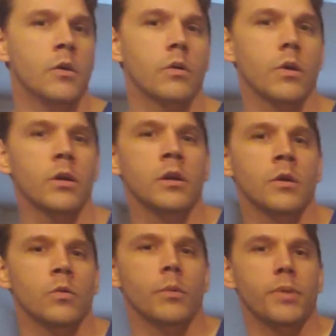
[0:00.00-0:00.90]
We're
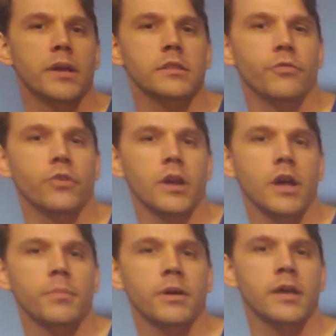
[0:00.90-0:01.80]
picking the foot
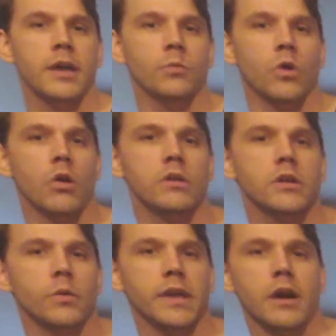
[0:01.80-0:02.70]
up and we're already
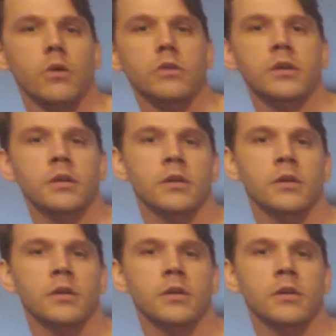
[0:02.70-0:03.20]
going out,